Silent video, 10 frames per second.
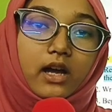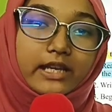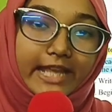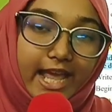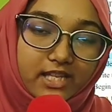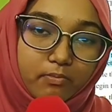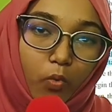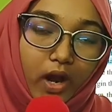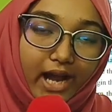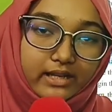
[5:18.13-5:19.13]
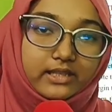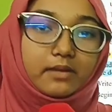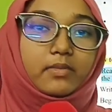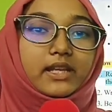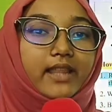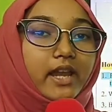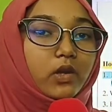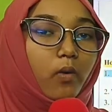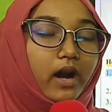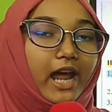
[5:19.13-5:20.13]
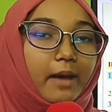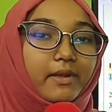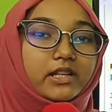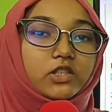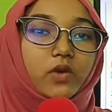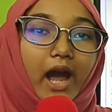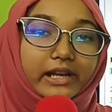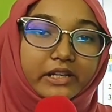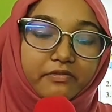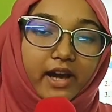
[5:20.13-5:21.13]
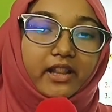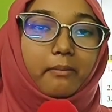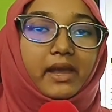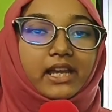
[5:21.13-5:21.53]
text more attentively that you are able to identify the main